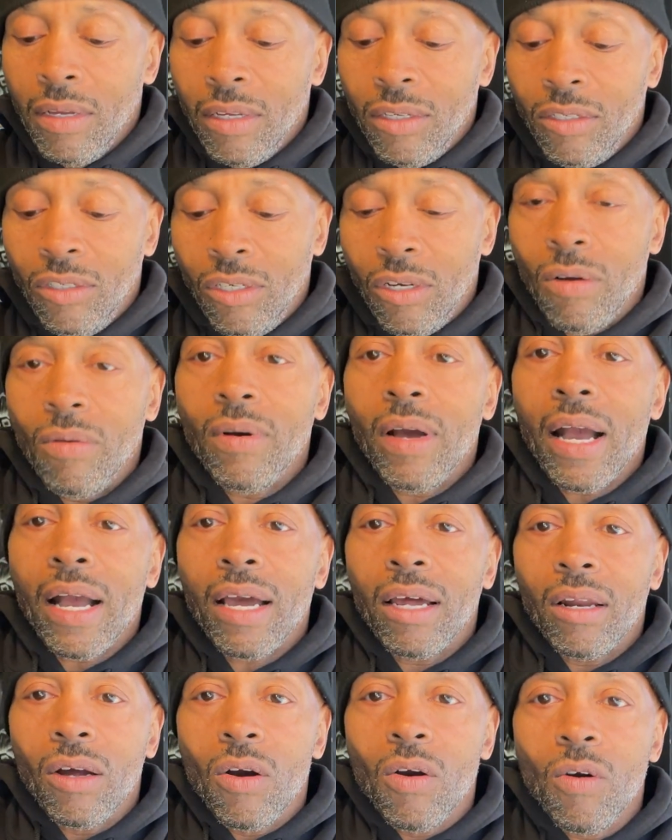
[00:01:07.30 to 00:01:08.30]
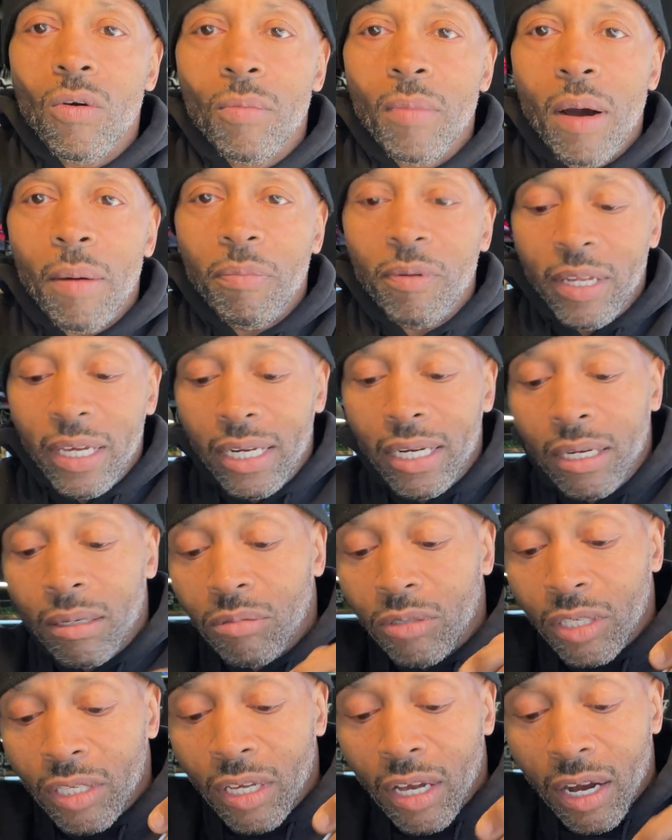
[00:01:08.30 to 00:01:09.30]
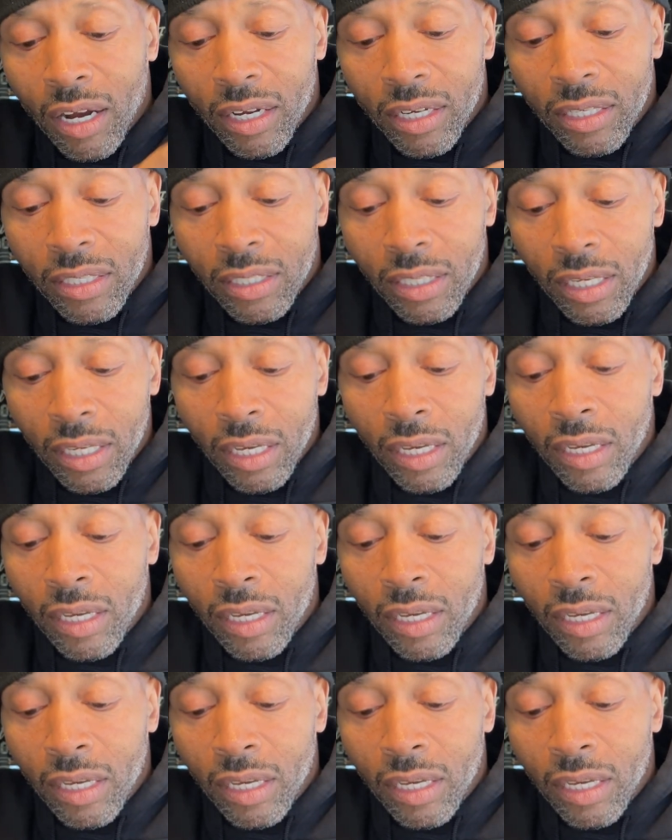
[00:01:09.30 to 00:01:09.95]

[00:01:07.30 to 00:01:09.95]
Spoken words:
You know what? I gotta hold my plate up so y'all can see it.